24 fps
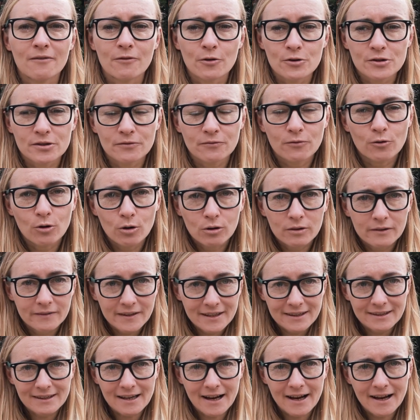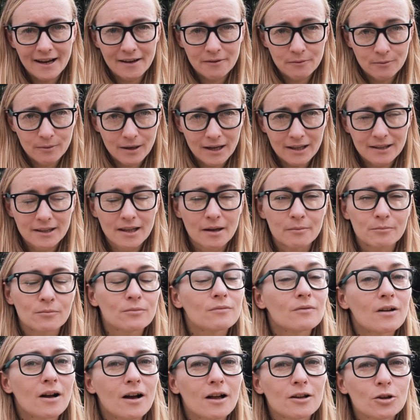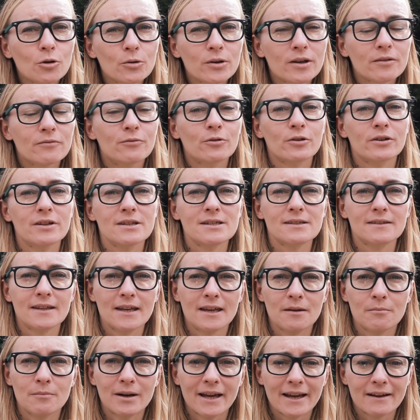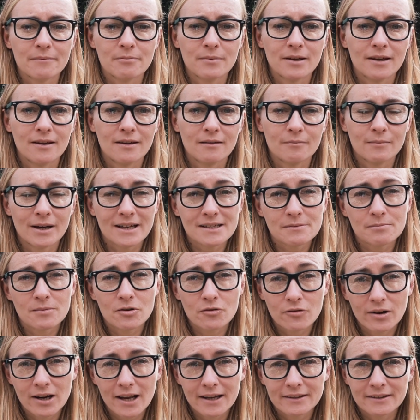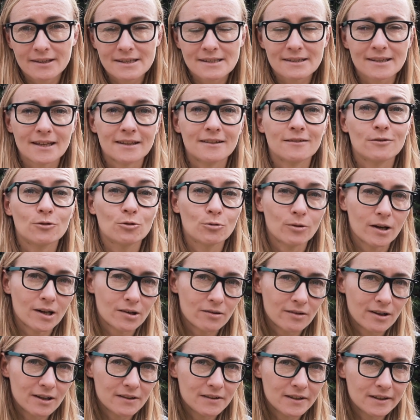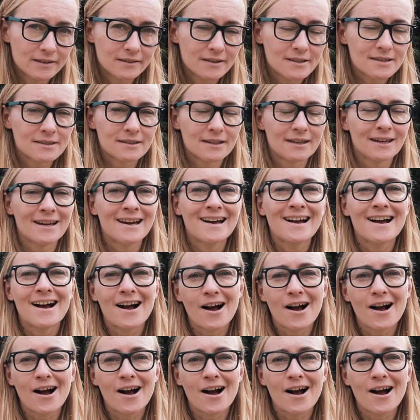First of all, the time while I'm looking for this thing makes me really understand, do I really need this thing?